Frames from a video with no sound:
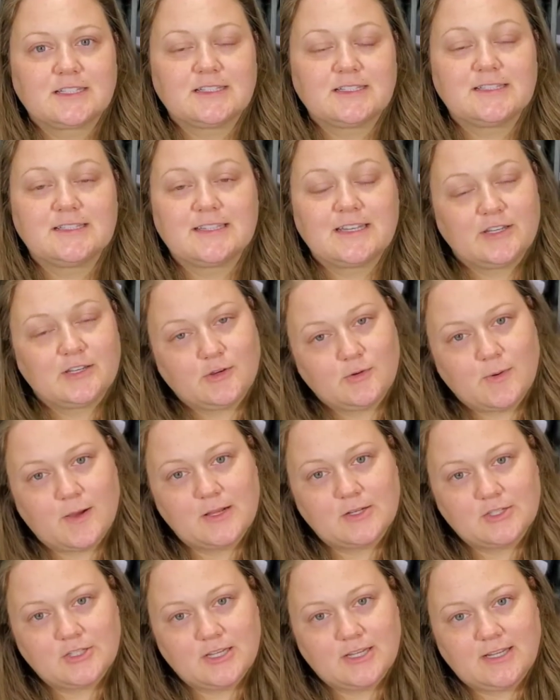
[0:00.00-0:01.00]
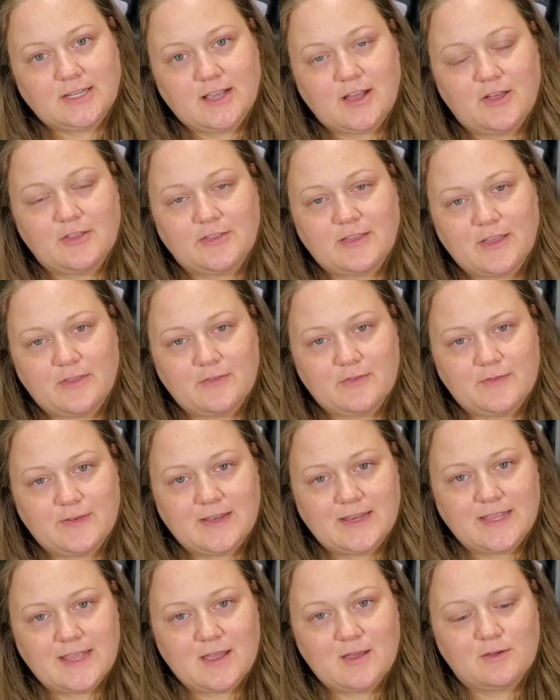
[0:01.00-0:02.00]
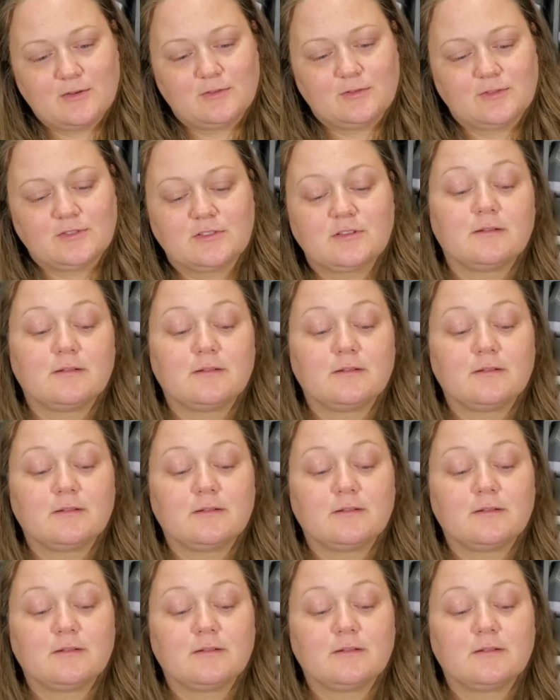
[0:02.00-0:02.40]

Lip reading: Continue watching all the other videos.